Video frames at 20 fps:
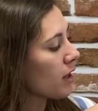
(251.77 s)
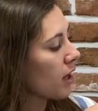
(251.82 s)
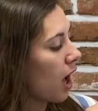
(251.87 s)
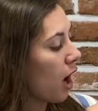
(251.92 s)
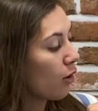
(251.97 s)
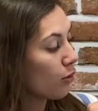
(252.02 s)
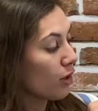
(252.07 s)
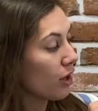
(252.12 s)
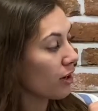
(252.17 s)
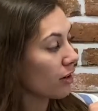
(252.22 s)

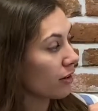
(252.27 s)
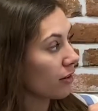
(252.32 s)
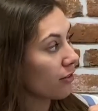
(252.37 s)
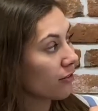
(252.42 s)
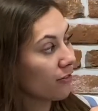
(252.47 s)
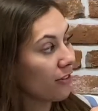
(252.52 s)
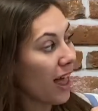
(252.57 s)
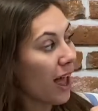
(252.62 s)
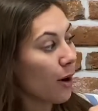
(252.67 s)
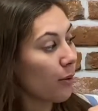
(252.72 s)
Oh look,
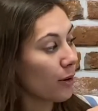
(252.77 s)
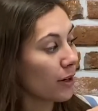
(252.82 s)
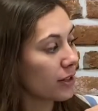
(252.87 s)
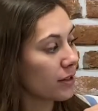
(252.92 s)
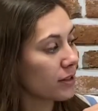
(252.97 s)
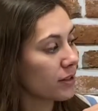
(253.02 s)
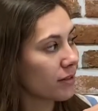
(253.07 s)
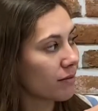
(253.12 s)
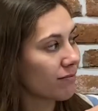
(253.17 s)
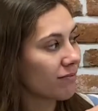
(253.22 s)

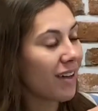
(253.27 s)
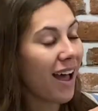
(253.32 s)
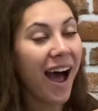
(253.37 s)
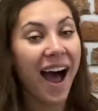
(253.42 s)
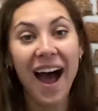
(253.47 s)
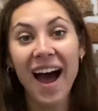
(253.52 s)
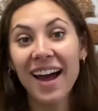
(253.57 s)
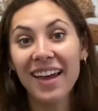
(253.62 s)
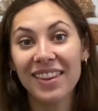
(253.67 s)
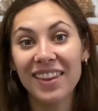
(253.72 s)
flowers.
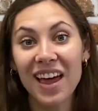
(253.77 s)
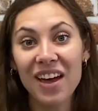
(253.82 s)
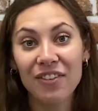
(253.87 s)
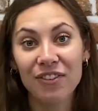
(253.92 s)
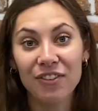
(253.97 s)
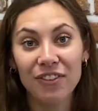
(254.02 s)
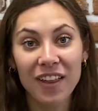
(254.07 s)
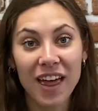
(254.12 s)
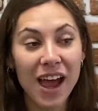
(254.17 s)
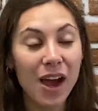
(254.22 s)
I
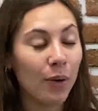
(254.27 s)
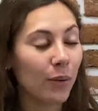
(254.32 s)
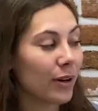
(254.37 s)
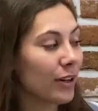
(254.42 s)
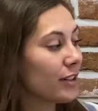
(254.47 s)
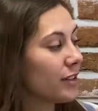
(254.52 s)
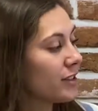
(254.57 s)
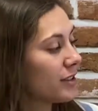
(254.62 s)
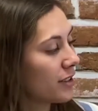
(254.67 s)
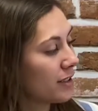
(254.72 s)
love
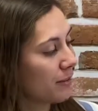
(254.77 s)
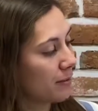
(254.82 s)
flowers.